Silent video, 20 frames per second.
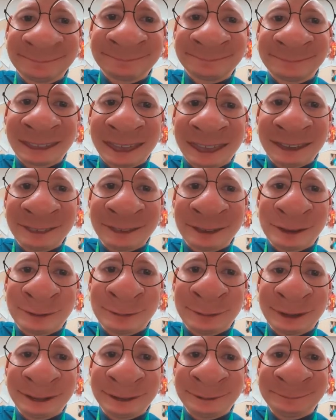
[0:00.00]
Hey there,
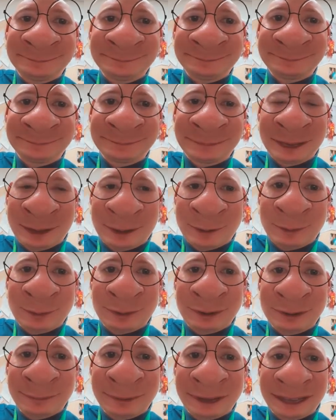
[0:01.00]
everybody. We're
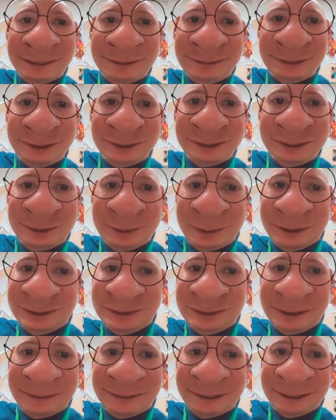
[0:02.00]
back for Squint
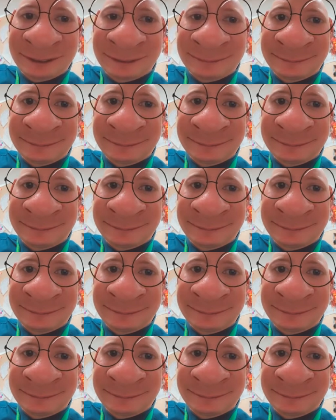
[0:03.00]
Trivia.